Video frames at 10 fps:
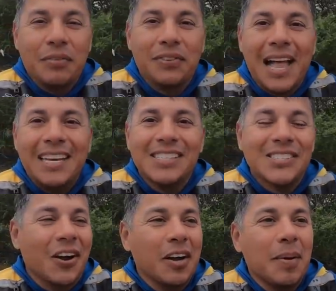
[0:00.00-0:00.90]
for flatties.
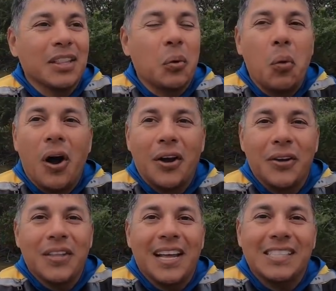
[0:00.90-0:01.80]
Sorry about the
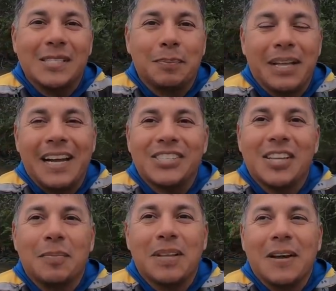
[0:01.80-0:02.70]
water that
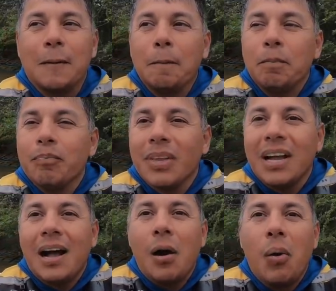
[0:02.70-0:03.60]
splashed up there.
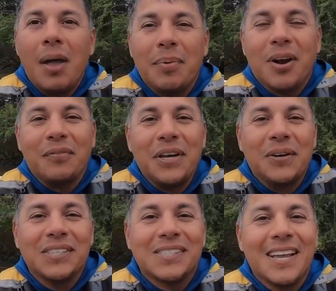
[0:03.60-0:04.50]
Uh, I'll wipe it off here in a